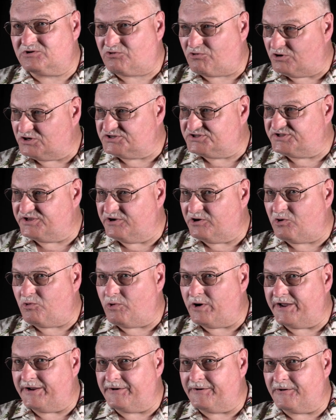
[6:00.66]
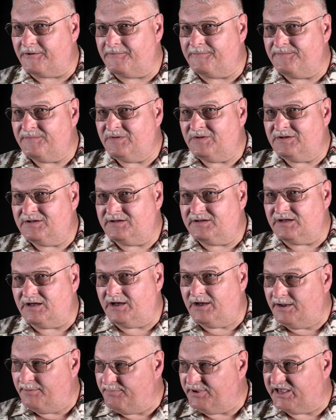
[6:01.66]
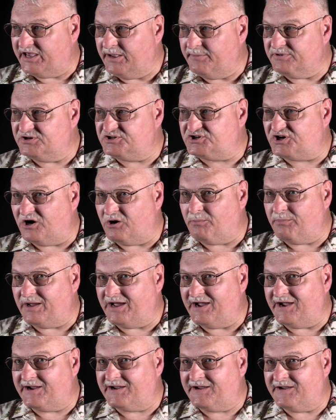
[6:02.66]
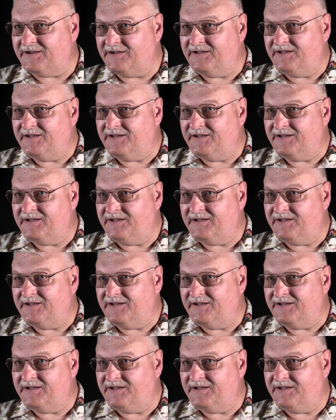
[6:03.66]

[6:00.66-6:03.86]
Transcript: crossed the equator, uh, became a shellback,